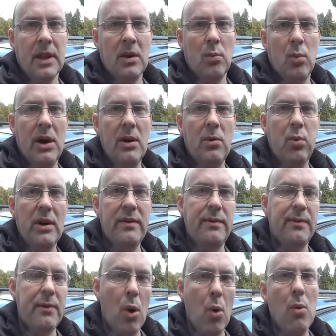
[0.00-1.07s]
Where
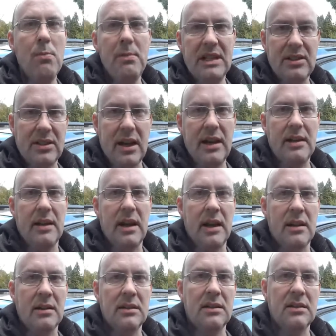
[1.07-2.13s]
we've all missed out
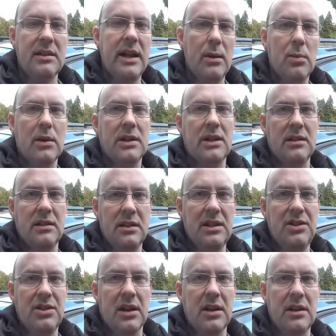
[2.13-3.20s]
now is Networking
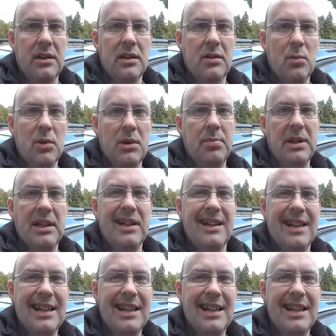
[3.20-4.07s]
DJ would have been